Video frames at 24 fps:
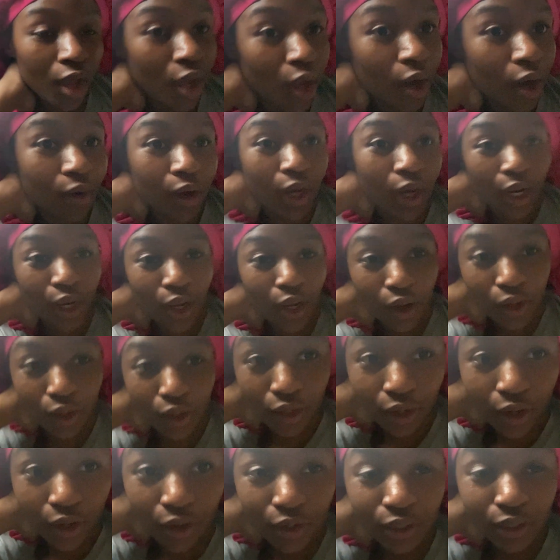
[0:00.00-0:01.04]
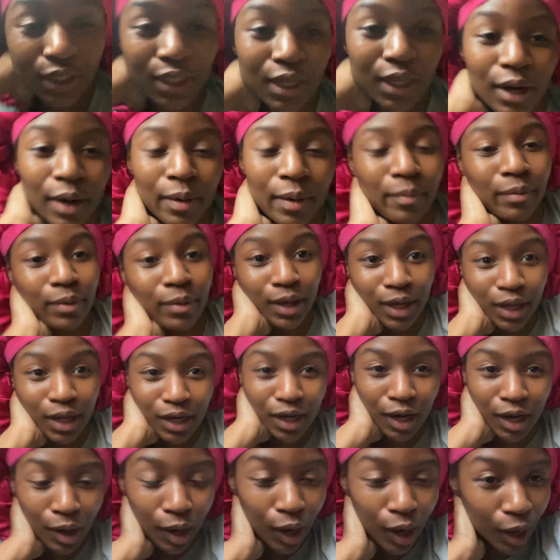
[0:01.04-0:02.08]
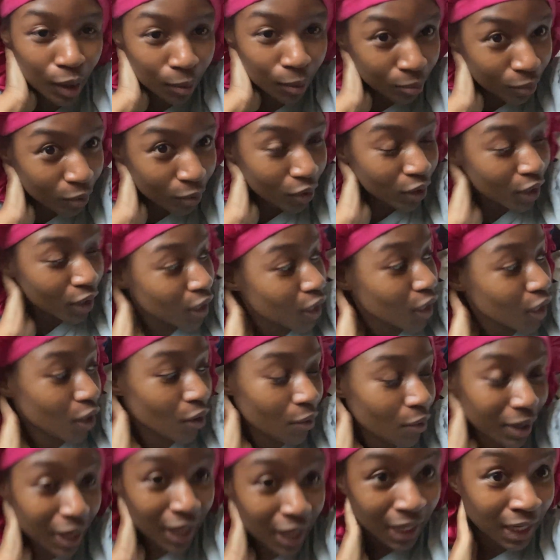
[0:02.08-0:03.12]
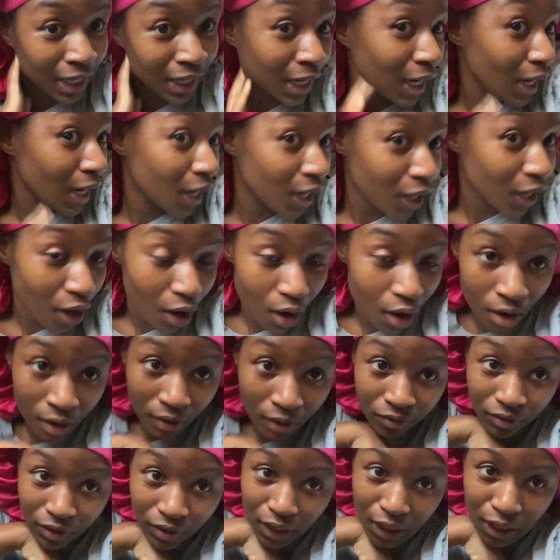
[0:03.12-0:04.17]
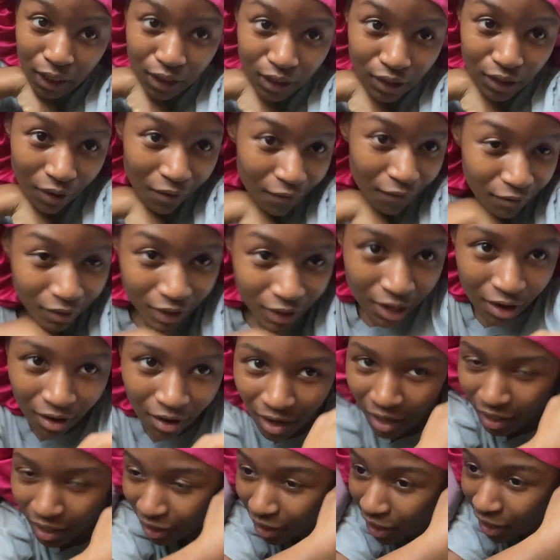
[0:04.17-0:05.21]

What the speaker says: All right, y'all, your girl's in her bed. I'm gonna go ahead and off this vlog